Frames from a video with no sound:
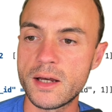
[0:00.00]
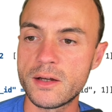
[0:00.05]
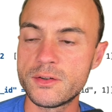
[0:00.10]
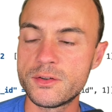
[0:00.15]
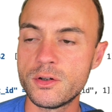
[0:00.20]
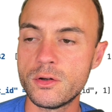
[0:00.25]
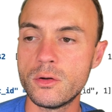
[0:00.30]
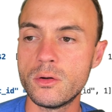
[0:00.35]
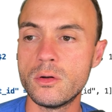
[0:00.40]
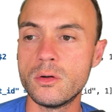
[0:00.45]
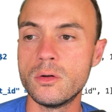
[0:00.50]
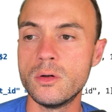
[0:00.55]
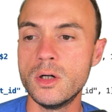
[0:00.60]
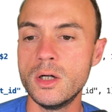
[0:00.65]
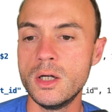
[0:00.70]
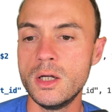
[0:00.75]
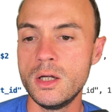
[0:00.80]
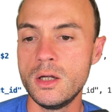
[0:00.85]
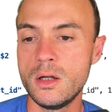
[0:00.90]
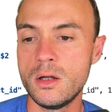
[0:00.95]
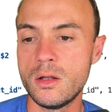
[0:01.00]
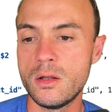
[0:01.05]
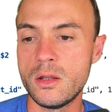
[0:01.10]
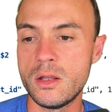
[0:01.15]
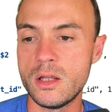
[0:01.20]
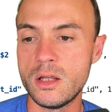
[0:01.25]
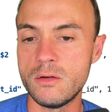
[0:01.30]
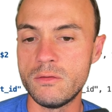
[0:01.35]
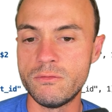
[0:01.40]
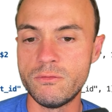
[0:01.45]
So
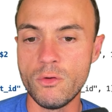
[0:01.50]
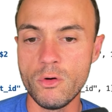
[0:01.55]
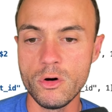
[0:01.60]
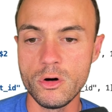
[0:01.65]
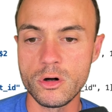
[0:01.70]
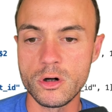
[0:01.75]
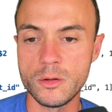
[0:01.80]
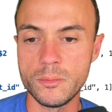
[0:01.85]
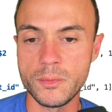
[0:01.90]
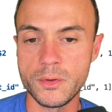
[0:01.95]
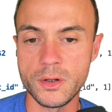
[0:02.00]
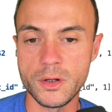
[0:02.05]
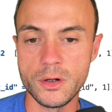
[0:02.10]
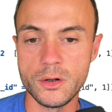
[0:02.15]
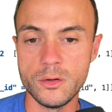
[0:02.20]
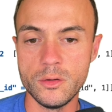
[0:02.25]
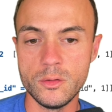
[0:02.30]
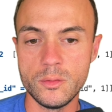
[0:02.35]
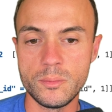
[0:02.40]
the form, though,